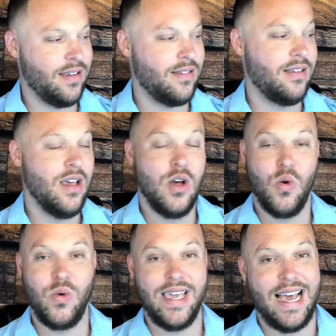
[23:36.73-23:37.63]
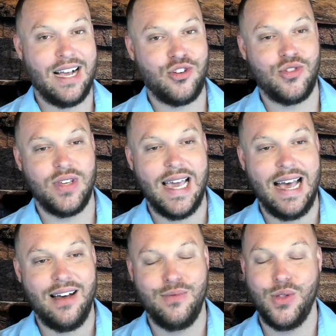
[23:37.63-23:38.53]
we actually have
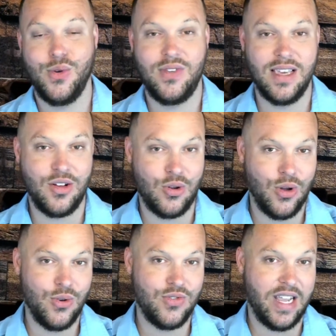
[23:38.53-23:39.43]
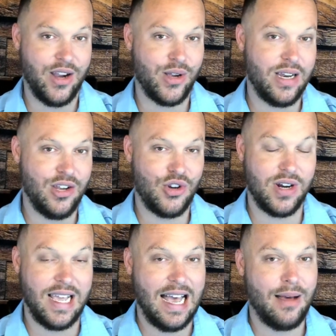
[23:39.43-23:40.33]
those enclosed air conditioned
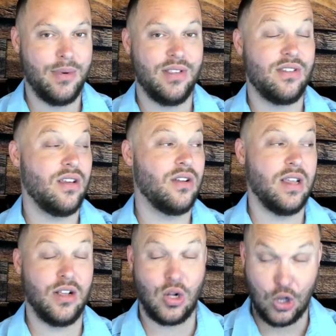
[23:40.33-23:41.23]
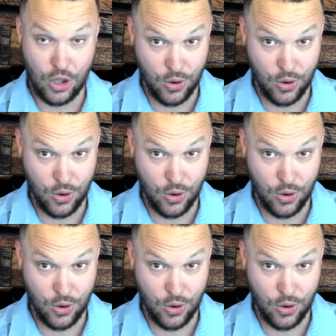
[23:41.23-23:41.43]
cabins closed.